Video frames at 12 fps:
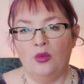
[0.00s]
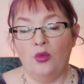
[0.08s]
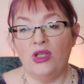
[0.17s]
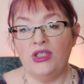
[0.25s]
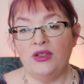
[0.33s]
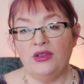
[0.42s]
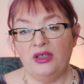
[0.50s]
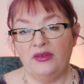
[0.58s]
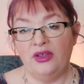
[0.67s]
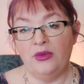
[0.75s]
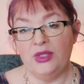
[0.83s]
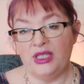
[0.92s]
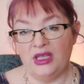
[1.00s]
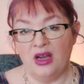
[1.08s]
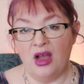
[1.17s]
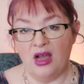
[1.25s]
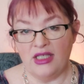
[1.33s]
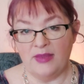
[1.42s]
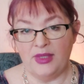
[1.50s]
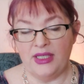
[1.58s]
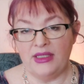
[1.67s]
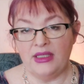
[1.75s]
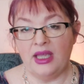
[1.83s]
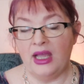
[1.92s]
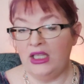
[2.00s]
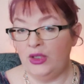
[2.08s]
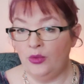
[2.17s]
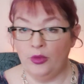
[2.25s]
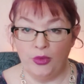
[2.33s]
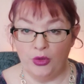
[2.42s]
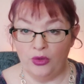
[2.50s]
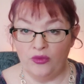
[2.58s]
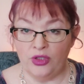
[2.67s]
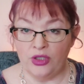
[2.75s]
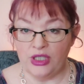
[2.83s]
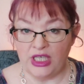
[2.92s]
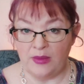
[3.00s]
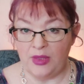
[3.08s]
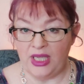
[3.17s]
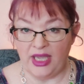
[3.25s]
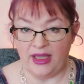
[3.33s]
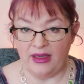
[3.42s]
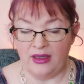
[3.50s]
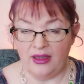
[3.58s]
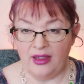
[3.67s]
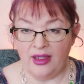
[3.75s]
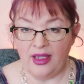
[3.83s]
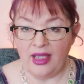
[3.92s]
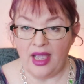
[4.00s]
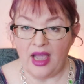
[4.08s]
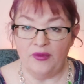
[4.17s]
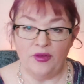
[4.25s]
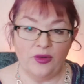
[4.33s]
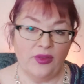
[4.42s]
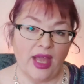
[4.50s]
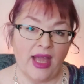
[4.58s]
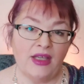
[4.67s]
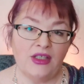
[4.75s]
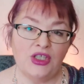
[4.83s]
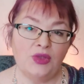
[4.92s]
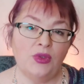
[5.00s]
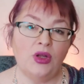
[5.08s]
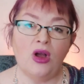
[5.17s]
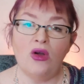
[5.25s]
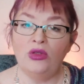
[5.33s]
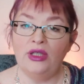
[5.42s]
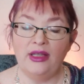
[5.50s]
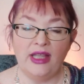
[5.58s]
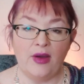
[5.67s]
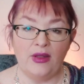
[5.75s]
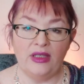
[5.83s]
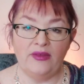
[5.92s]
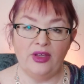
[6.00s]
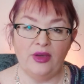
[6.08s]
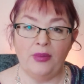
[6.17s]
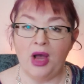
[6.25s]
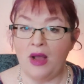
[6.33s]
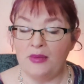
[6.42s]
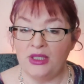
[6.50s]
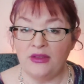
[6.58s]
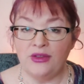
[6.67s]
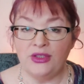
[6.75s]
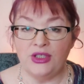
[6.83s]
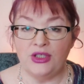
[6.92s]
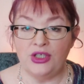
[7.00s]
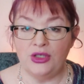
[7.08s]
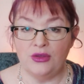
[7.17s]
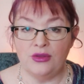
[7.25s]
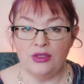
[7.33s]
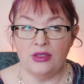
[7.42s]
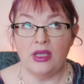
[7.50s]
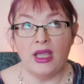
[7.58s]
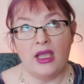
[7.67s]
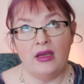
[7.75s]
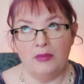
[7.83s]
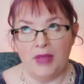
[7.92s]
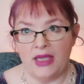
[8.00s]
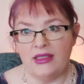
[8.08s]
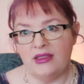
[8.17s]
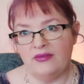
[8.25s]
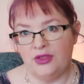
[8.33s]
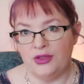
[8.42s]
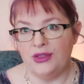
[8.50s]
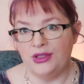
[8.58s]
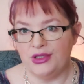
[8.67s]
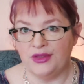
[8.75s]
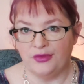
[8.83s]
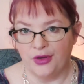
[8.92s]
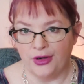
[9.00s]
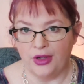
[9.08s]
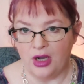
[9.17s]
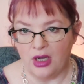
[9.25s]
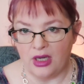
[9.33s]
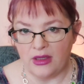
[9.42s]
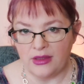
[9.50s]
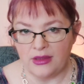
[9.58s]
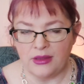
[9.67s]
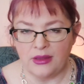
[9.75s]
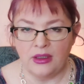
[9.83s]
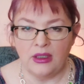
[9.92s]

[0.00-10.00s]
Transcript: Once Olivia was in hospice, Kelly removed her TPN. After that, she would only allow Olivia popsicles and juice and massive doses of narcotics.